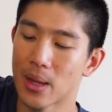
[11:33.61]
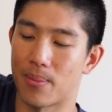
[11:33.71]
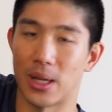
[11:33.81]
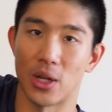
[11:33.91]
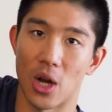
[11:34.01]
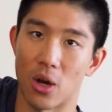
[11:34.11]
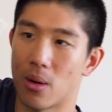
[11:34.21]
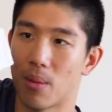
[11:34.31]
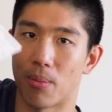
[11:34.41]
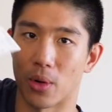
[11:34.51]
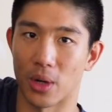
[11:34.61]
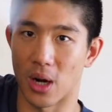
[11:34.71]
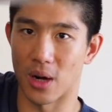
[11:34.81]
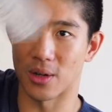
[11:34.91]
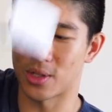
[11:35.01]
But you know, boarding
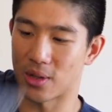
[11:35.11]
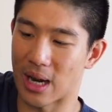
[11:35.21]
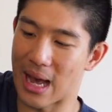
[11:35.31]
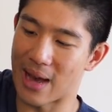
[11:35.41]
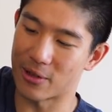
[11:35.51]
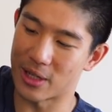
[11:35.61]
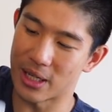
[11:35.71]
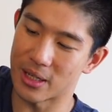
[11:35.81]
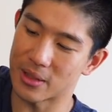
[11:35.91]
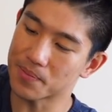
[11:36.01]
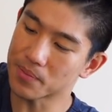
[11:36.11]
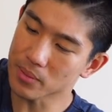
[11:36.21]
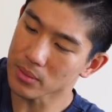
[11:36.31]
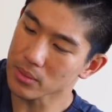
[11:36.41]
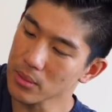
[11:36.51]
cards still kind of have one here.
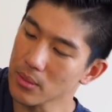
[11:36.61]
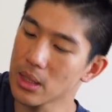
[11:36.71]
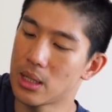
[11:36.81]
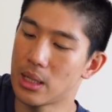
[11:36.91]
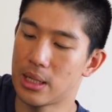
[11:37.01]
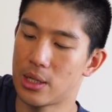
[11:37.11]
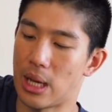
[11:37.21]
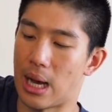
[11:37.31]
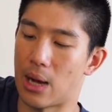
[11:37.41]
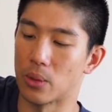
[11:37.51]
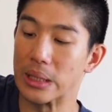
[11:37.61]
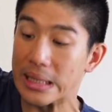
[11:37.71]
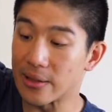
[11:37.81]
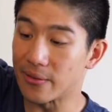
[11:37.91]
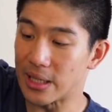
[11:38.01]
Really
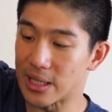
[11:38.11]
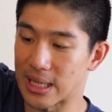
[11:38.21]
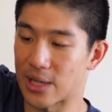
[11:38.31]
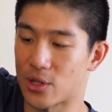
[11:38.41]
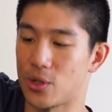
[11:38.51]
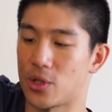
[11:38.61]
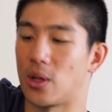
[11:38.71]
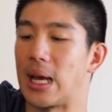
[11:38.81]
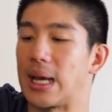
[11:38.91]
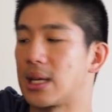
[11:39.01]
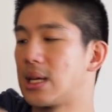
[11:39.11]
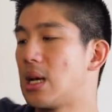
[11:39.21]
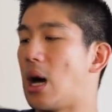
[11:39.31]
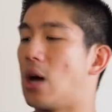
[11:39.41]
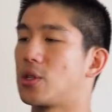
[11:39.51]
convenient to get to. So like,
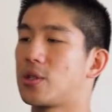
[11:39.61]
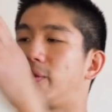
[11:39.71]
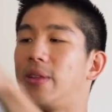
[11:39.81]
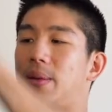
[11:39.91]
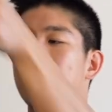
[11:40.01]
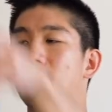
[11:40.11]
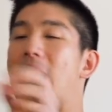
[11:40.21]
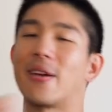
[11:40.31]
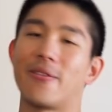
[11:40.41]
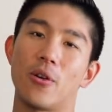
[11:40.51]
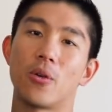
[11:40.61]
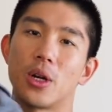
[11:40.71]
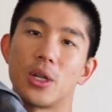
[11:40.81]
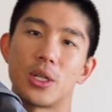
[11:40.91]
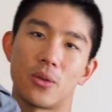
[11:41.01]
I'll just flip the bag
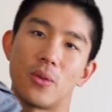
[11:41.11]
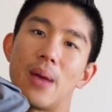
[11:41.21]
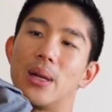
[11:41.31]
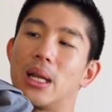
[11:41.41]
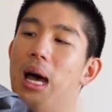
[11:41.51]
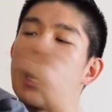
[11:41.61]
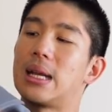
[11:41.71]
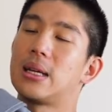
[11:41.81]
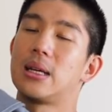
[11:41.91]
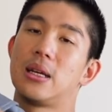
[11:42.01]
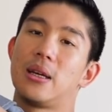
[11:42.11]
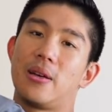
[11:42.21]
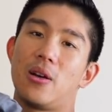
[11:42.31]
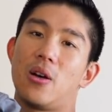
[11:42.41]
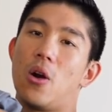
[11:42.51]
forward when I'm in line,
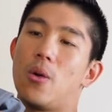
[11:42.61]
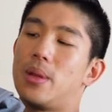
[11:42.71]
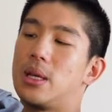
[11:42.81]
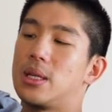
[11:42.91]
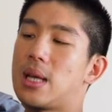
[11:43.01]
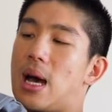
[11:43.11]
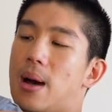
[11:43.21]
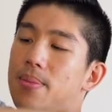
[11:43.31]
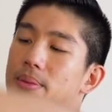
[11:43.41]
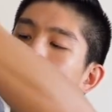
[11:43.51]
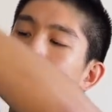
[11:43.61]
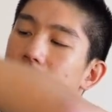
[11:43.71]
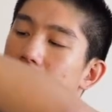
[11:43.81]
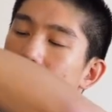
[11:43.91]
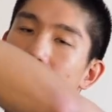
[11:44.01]
open this up,
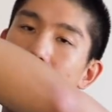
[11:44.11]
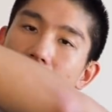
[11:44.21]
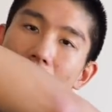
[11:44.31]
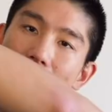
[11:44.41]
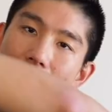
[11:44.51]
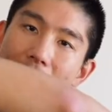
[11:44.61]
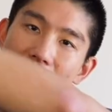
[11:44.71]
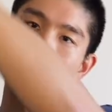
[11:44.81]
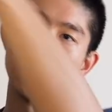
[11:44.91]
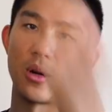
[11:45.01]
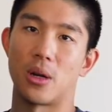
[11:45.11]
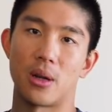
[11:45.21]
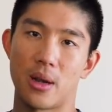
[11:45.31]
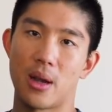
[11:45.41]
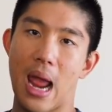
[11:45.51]
grab my
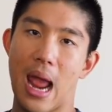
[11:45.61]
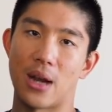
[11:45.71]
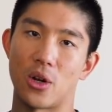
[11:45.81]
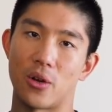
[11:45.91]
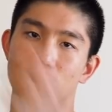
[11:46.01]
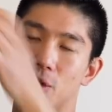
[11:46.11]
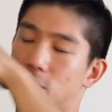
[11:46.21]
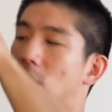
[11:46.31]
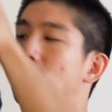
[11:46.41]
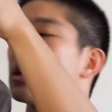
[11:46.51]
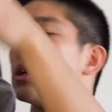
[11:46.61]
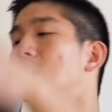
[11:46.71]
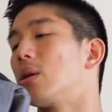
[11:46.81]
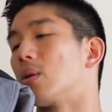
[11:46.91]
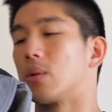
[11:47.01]
passport, hand it over. So
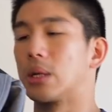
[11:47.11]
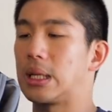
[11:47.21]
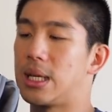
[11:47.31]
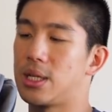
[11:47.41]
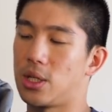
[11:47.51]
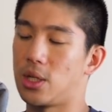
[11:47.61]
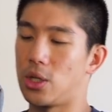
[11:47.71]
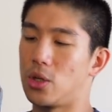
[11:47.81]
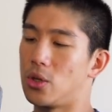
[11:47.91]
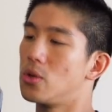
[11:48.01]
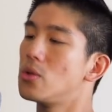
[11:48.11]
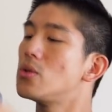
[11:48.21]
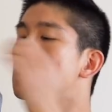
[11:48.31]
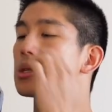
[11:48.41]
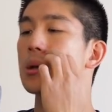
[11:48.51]
really easy to
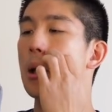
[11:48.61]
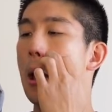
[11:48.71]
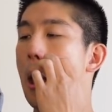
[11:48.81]
use.